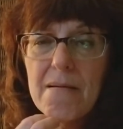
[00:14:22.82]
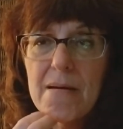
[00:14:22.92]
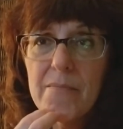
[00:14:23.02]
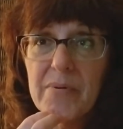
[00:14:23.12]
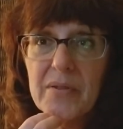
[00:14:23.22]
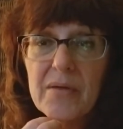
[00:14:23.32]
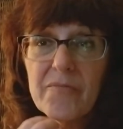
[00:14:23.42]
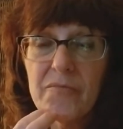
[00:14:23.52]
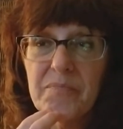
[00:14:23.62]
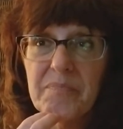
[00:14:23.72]
And be that
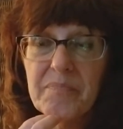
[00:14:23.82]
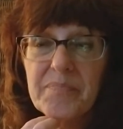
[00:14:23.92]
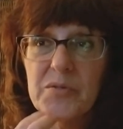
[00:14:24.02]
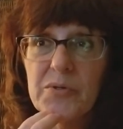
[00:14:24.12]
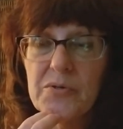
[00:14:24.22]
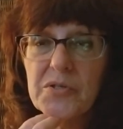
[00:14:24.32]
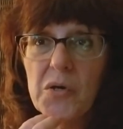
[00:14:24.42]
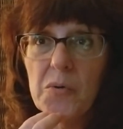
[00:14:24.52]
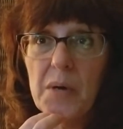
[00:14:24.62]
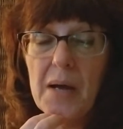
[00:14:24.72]
two years
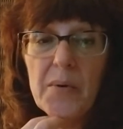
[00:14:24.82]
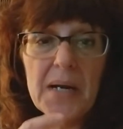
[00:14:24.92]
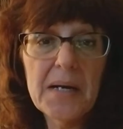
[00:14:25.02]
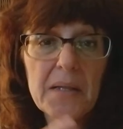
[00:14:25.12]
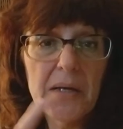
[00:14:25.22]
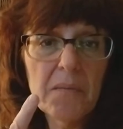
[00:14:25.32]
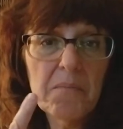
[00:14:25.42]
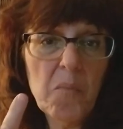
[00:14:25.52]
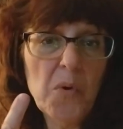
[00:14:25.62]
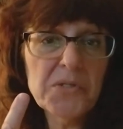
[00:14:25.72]
ago, I went on it like
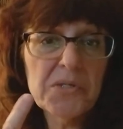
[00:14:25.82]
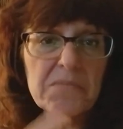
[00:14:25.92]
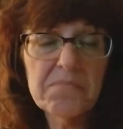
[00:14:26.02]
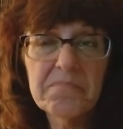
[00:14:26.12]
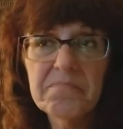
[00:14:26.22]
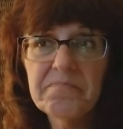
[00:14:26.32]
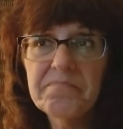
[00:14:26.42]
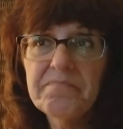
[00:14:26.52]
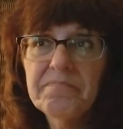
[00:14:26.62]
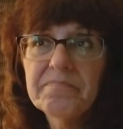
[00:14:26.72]
once.
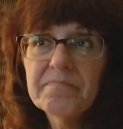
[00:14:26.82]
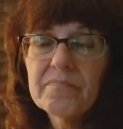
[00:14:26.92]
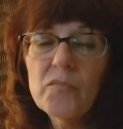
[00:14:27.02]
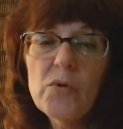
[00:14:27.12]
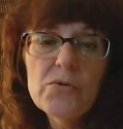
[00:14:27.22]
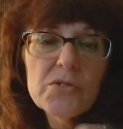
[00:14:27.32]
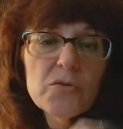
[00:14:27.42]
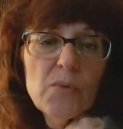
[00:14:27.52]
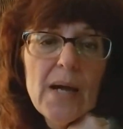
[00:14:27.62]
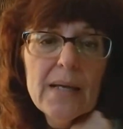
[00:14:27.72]
We used
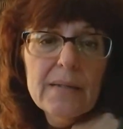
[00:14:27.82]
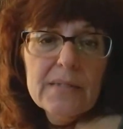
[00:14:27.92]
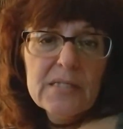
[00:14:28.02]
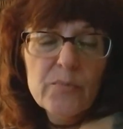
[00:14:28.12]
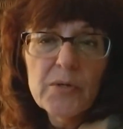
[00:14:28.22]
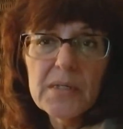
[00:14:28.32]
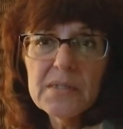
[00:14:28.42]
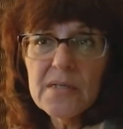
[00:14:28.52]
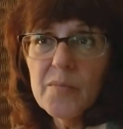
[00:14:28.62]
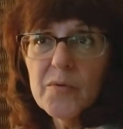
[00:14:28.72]
to ride in the spring and
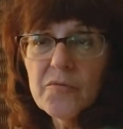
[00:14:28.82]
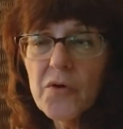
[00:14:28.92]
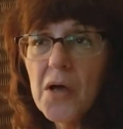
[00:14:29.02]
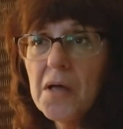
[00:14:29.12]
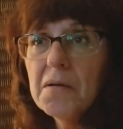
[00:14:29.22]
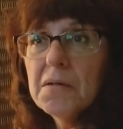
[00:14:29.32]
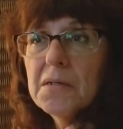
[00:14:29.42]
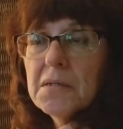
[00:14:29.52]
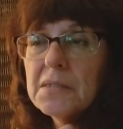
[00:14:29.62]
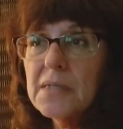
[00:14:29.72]
summer and fall,
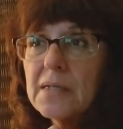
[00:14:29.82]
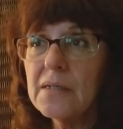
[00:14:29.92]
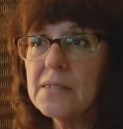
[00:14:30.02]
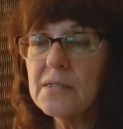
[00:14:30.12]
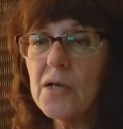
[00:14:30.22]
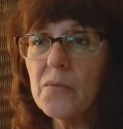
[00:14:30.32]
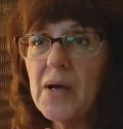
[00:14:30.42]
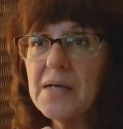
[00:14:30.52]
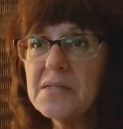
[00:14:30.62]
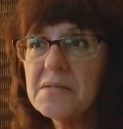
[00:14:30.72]
take nice long
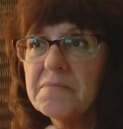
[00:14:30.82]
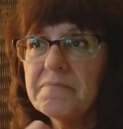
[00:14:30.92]
rides.